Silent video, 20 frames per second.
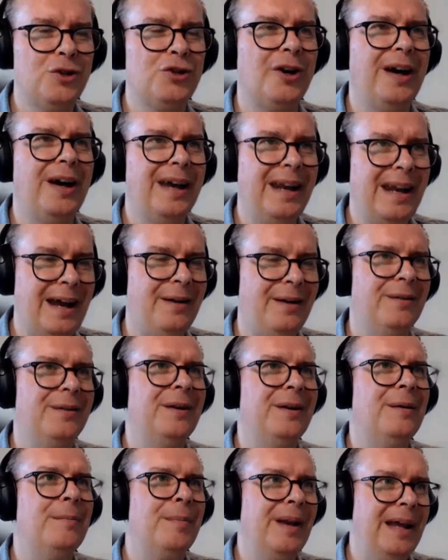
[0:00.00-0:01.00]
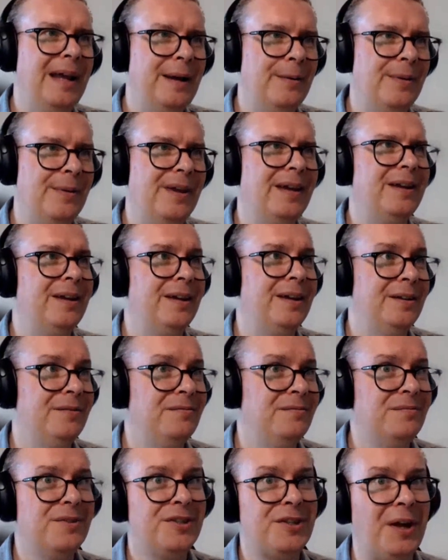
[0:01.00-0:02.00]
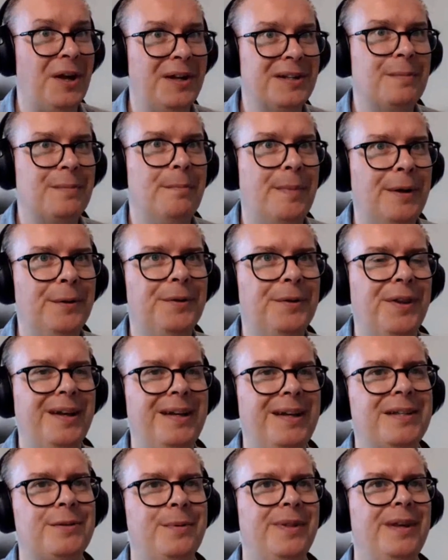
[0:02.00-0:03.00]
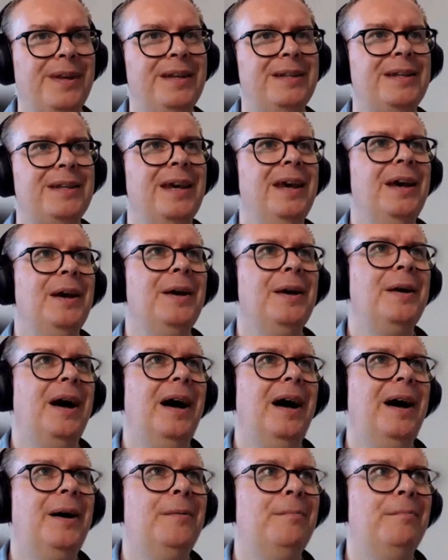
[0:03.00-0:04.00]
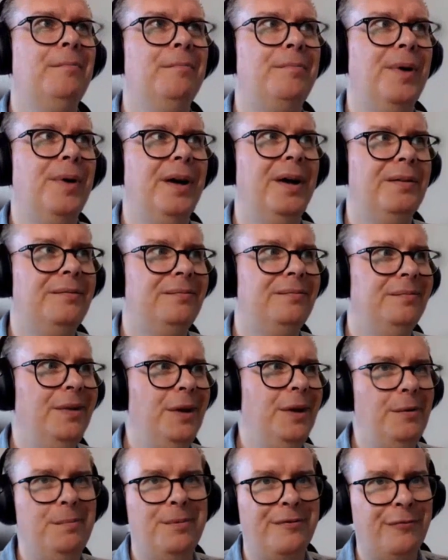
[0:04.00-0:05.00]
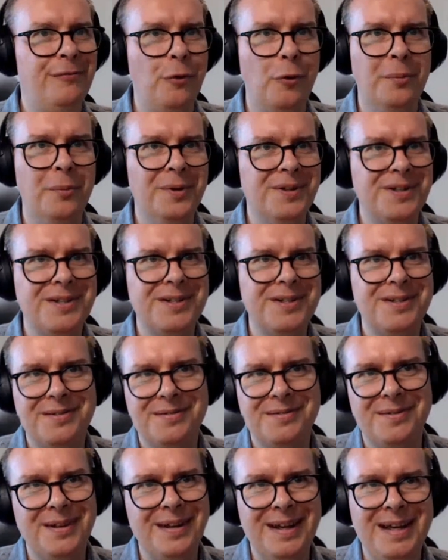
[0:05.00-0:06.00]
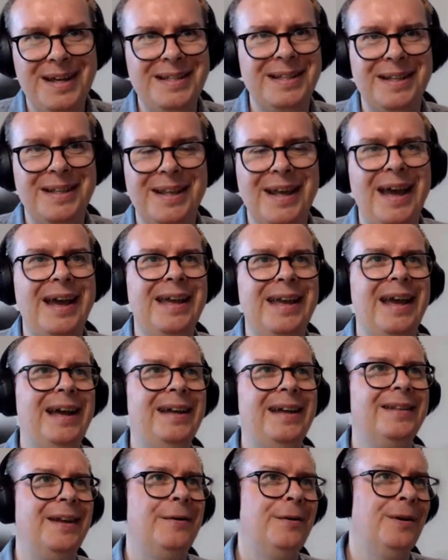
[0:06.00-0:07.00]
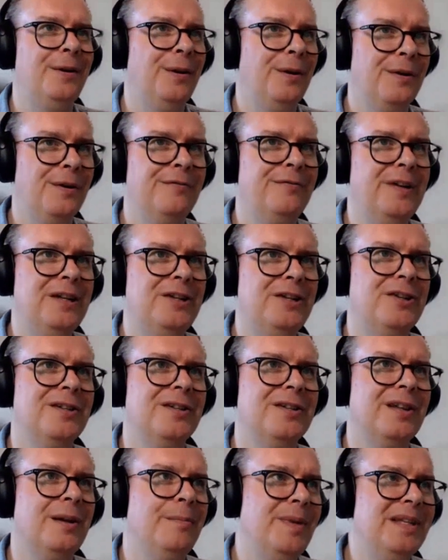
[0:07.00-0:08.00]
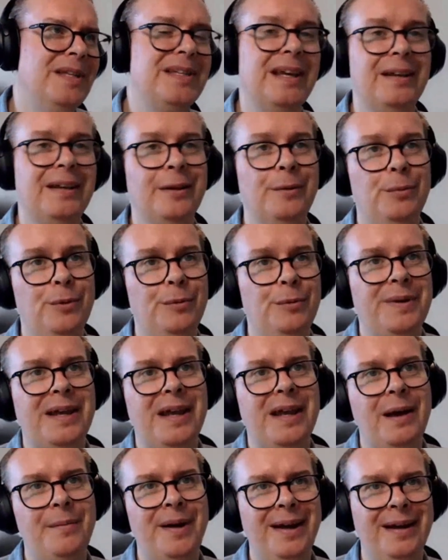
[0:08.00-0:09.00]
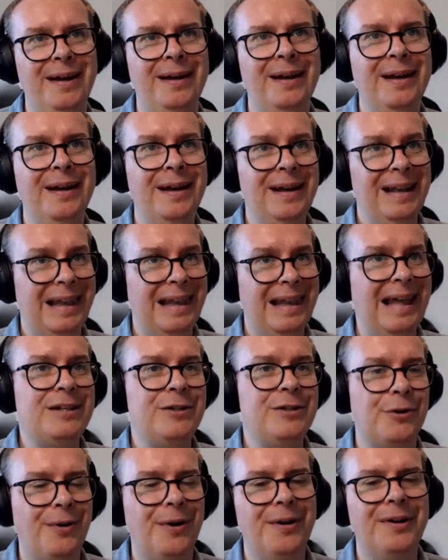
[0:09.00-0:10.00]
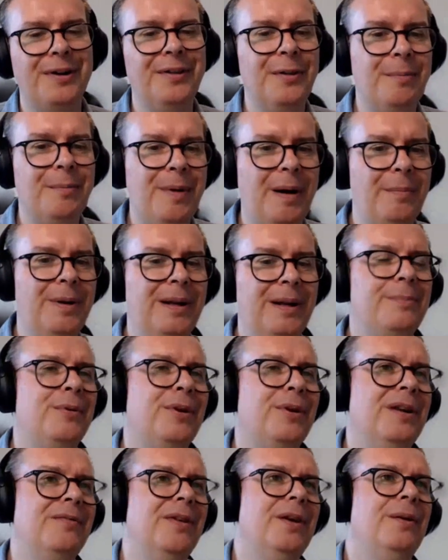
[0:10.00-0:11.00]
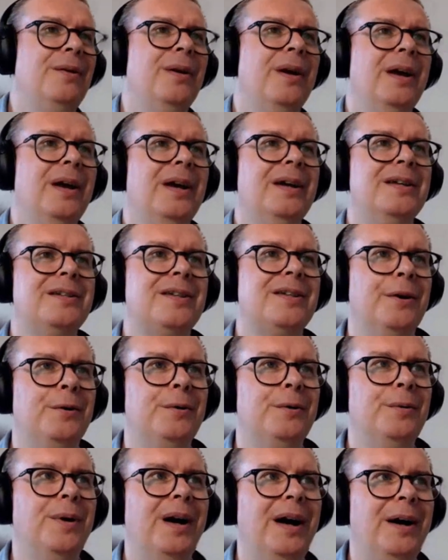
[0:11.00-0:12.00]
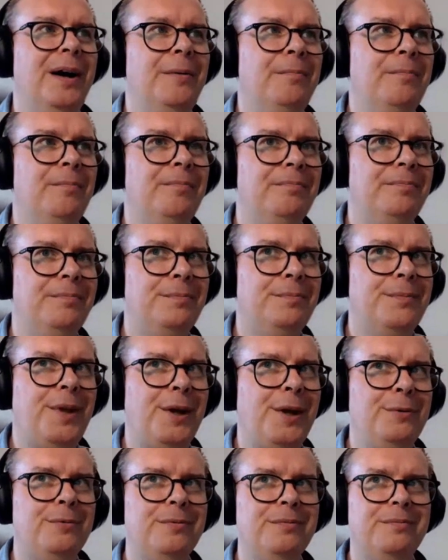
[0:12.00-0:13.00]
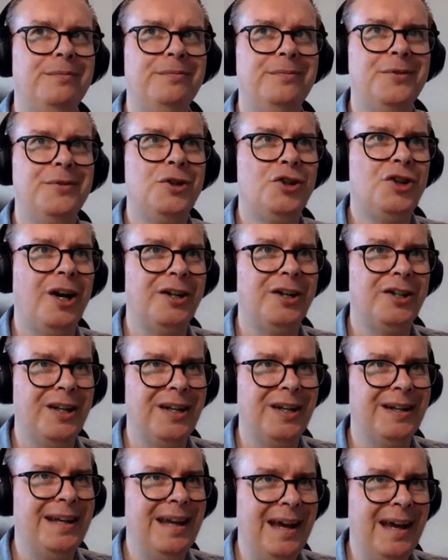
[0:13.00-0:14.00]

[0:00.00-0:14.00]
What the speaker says: try it out and play with it and start to build things with it. But performance isn't there yet. There are a lot of features that are missing that will be coming later on in the public preview. So don't judge it